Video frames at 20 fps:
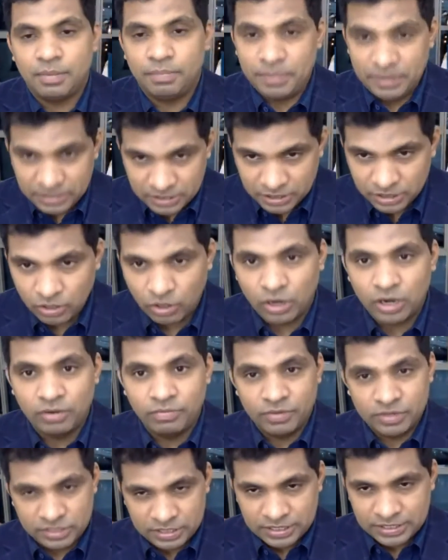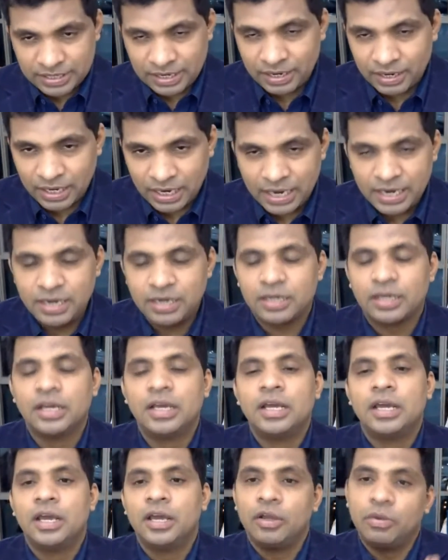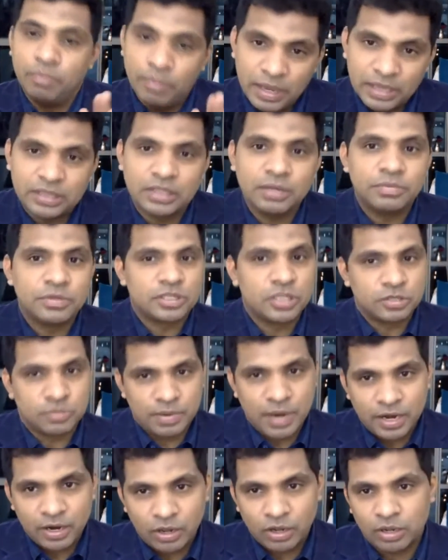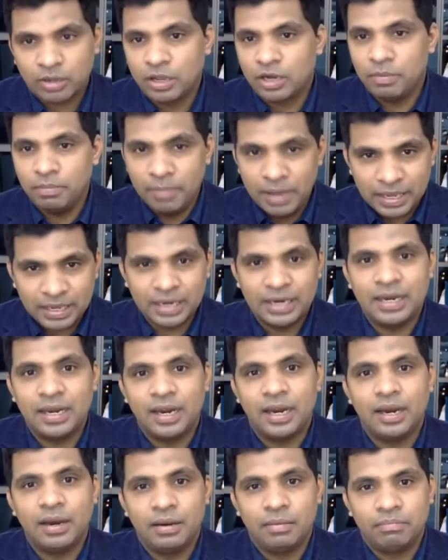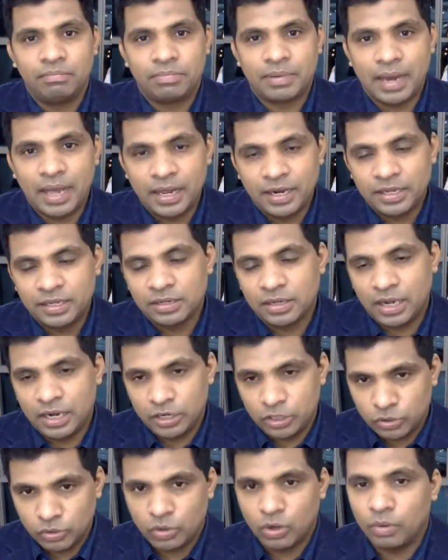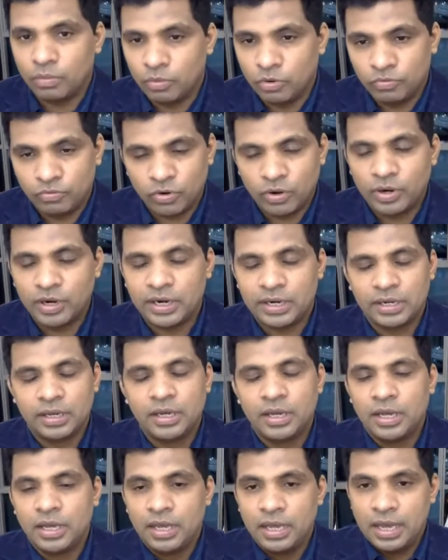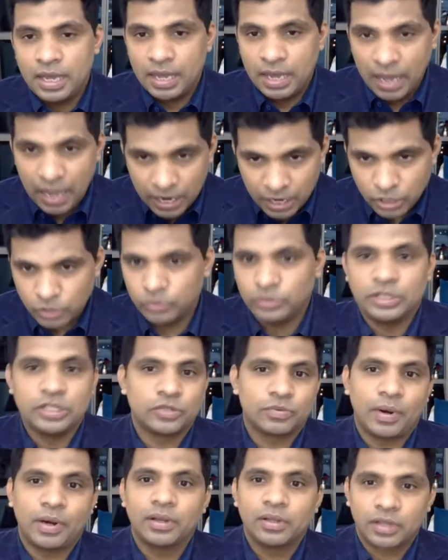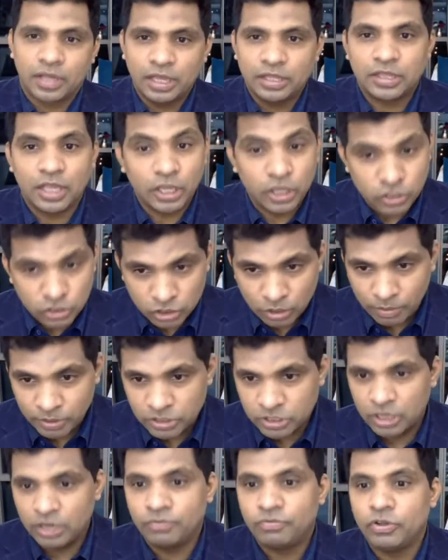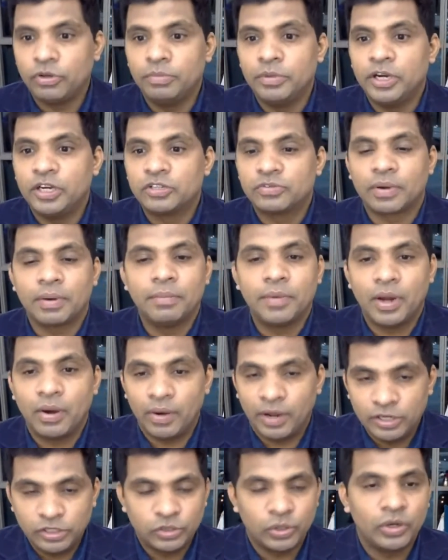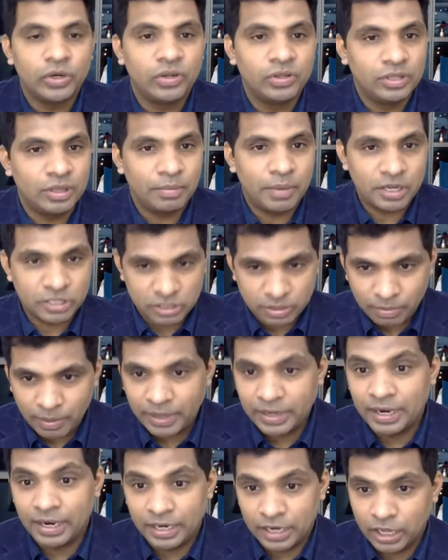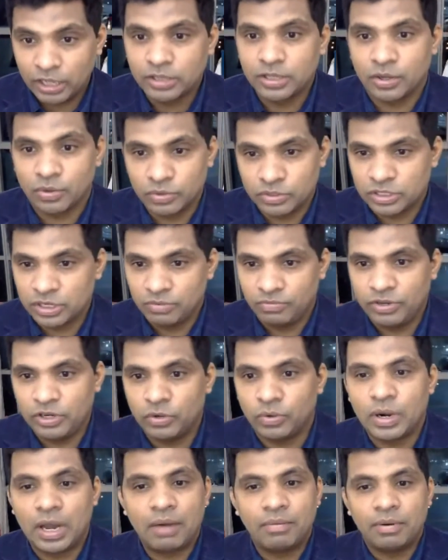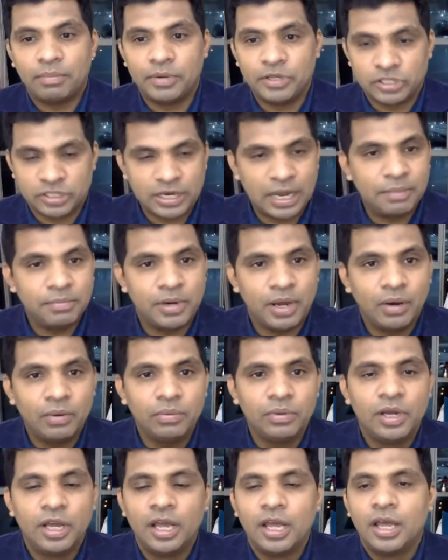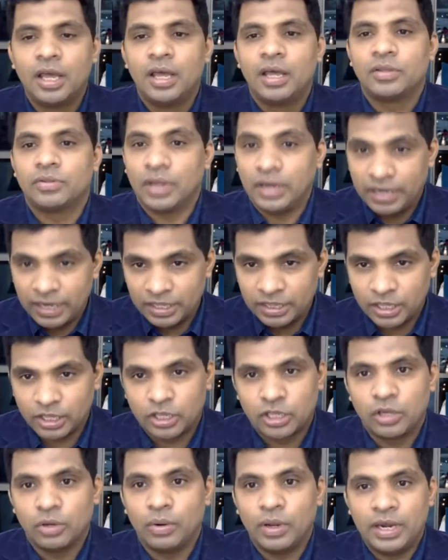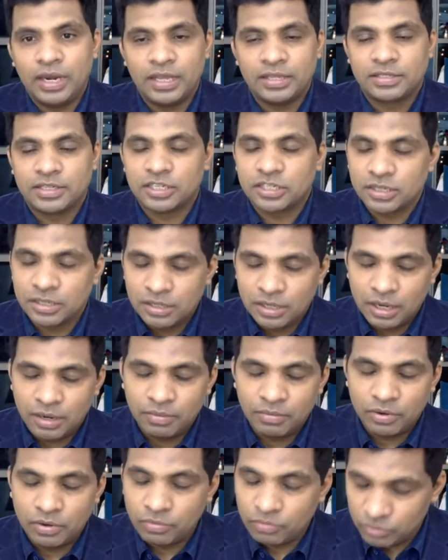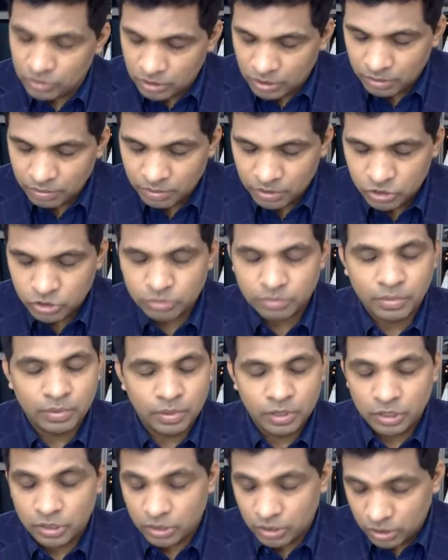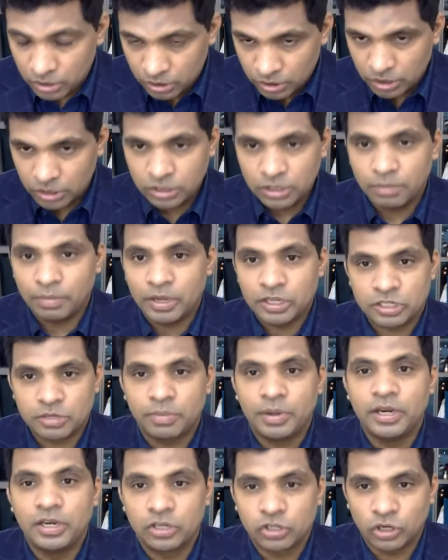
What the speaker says: pitching or investors hunt, make the business plan document, make it planning, and to go move forward and do this one. Okay, thank you so much. And a few minutes from now, I'll join you in the mastermind and take the question. We don't have much time now, so I'll take the Q&A session now in the mastermind